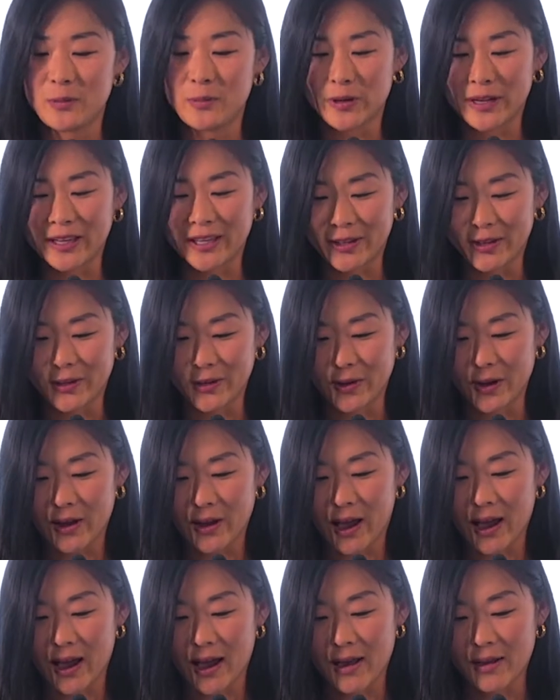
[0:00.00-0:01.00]
bring you
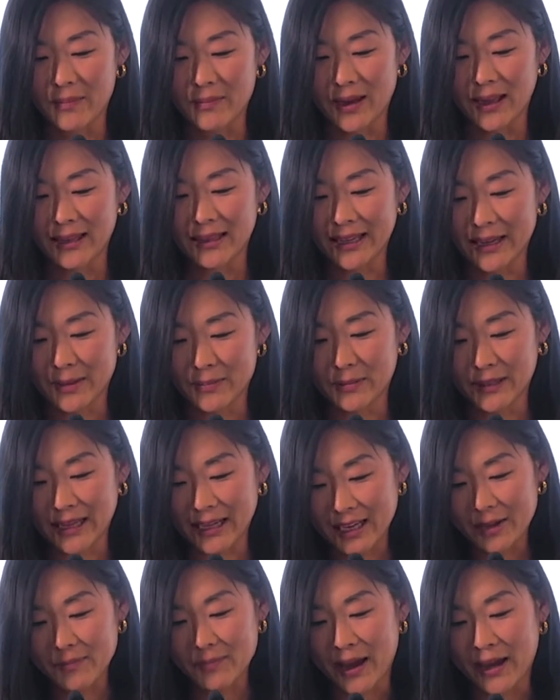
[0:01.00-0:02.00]
a
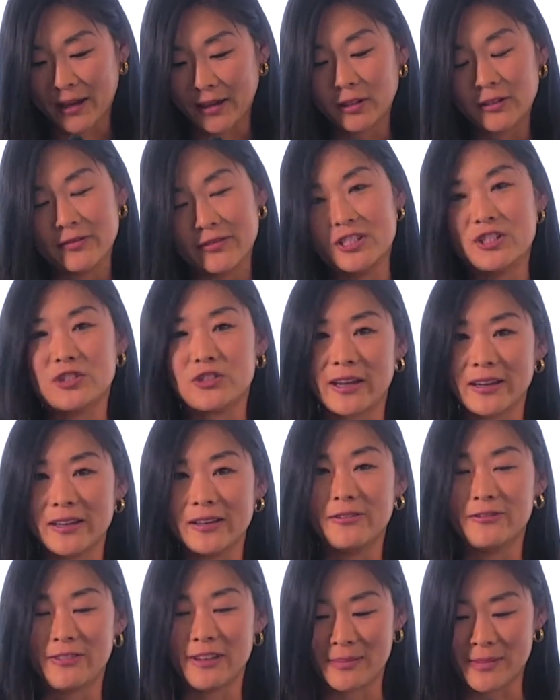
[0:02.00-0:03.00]
leading panel of
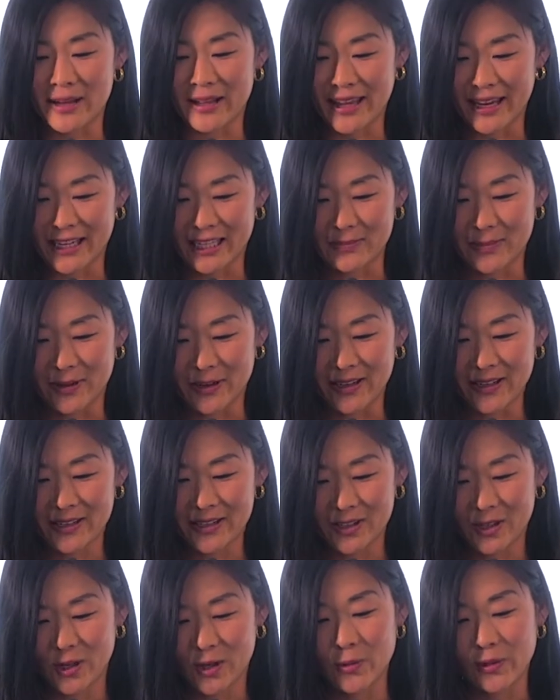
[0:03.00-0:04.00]
Australian female
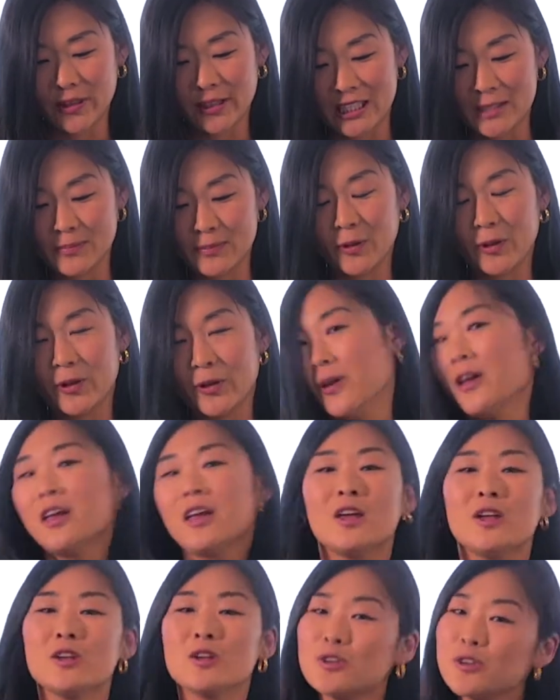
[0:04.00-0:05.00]
experts who will explore
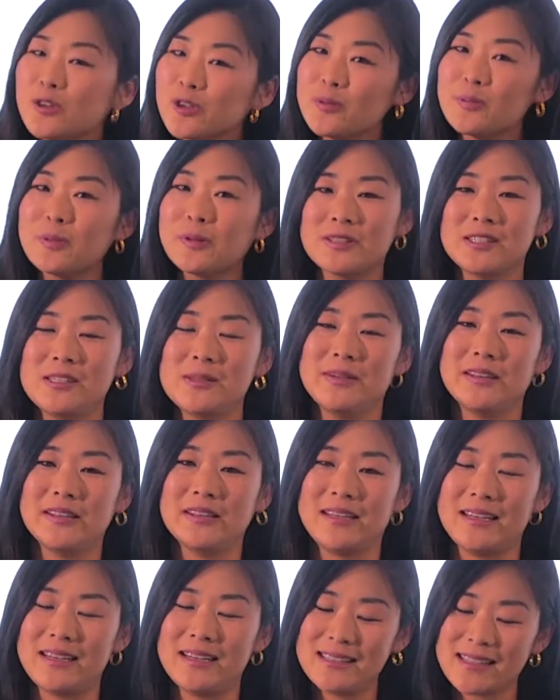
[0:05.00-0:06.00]
new
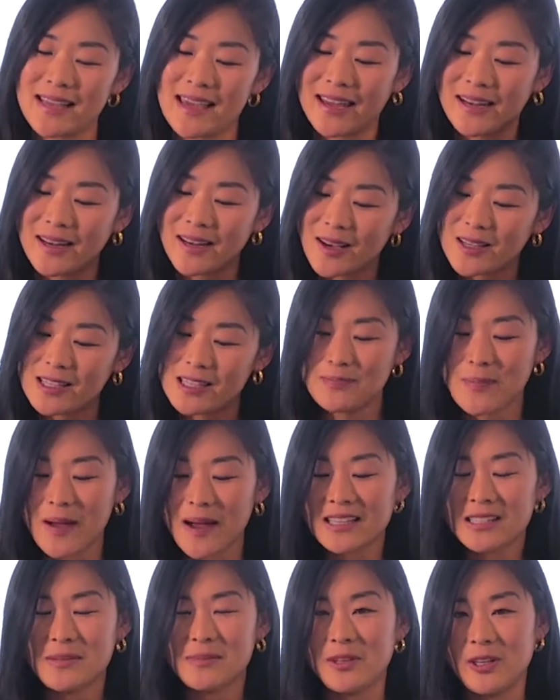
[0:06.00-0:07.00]
possibilities and
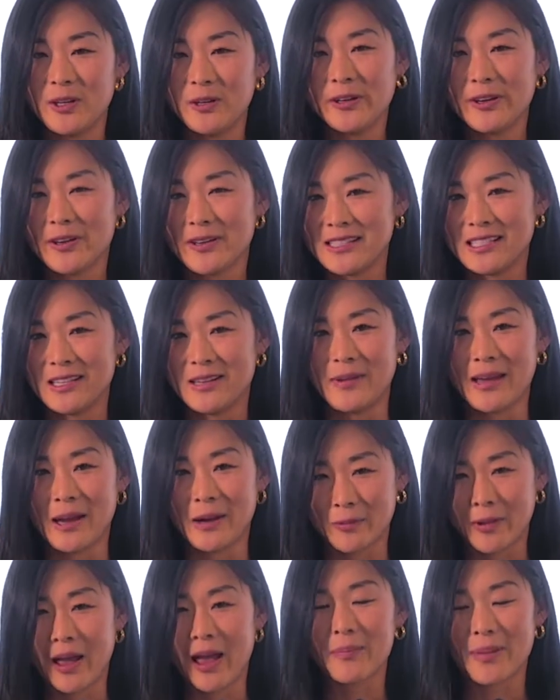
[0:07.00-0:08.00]
spark some curiosity
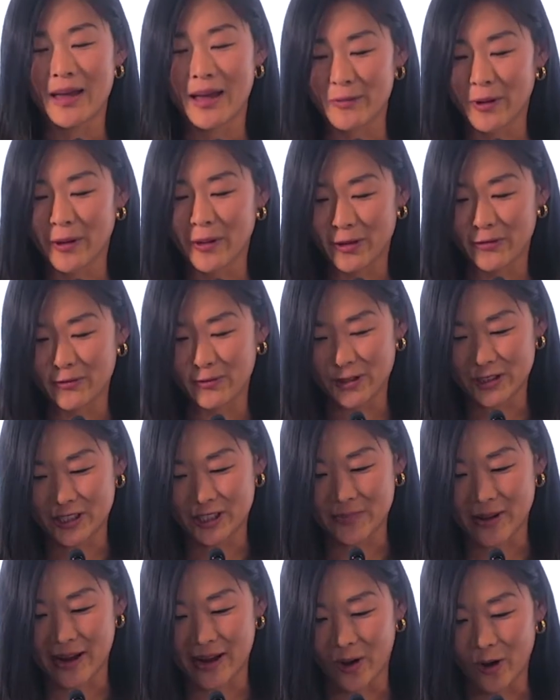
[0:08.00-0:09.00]
about what the
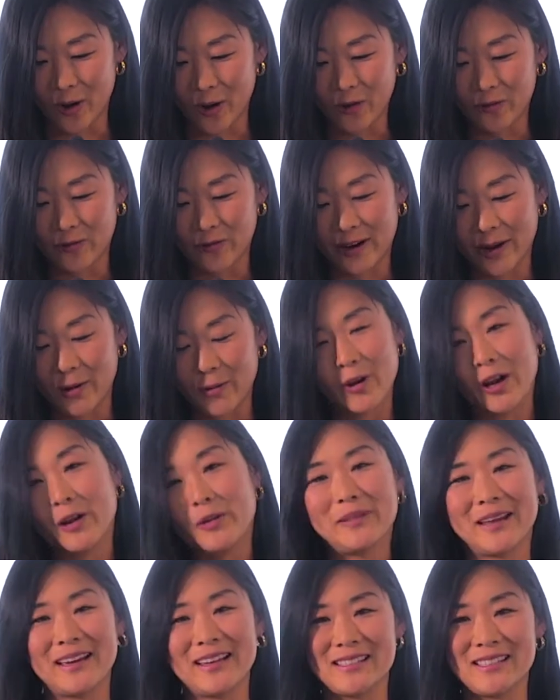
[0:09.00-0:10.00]
future might hold for our
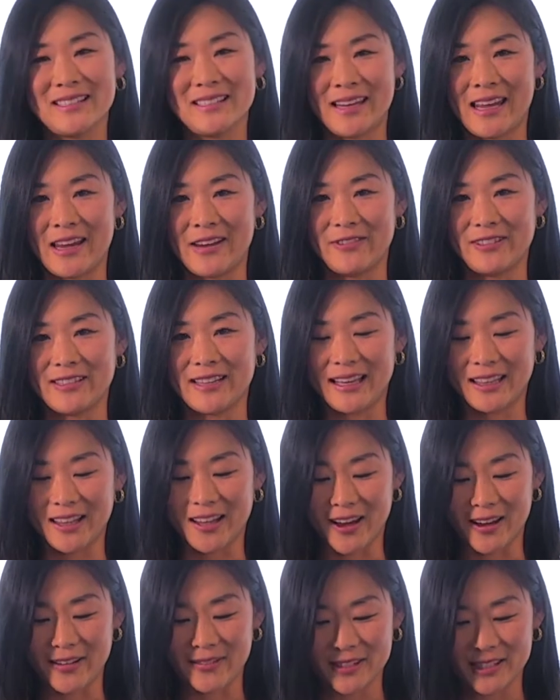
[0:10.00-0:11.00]
workplaces and everyday
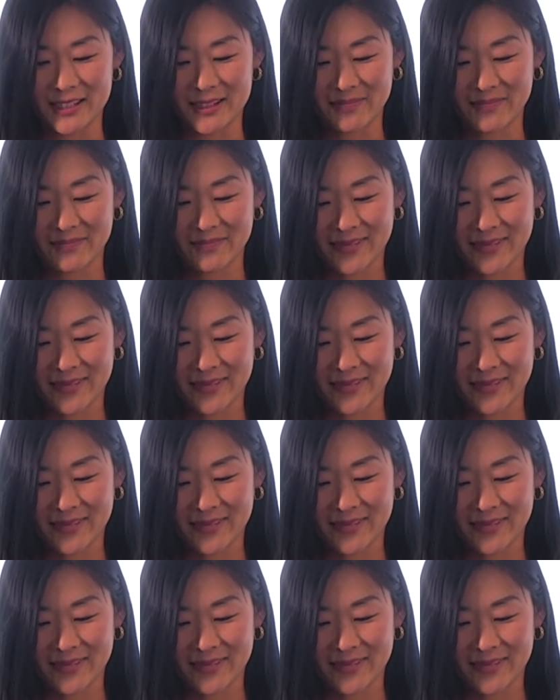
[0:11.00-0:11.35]
lives.